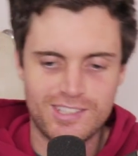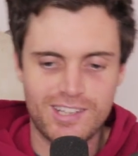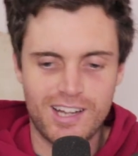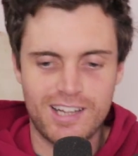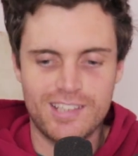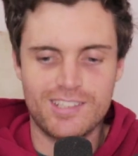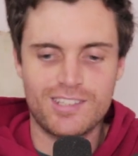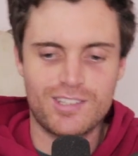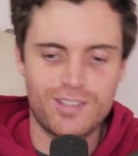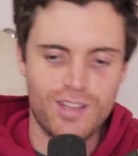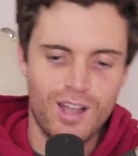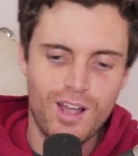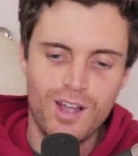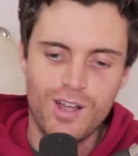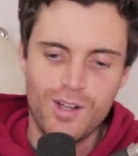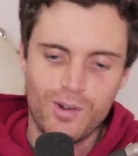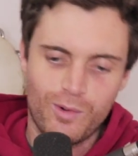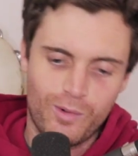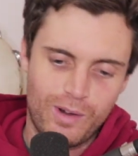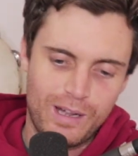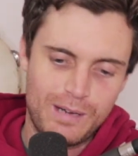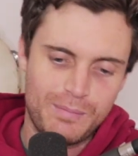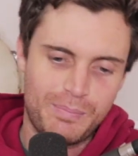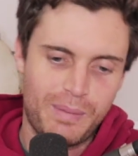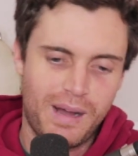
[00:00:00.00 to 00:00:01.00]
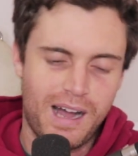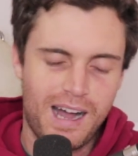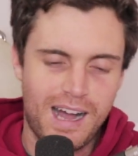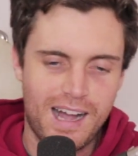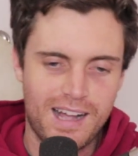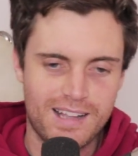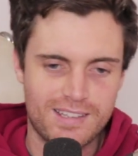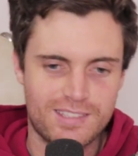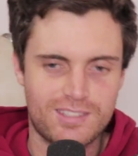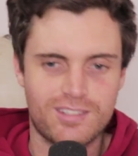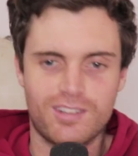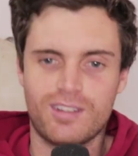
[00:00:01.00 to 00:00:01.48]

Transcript: guy just went past.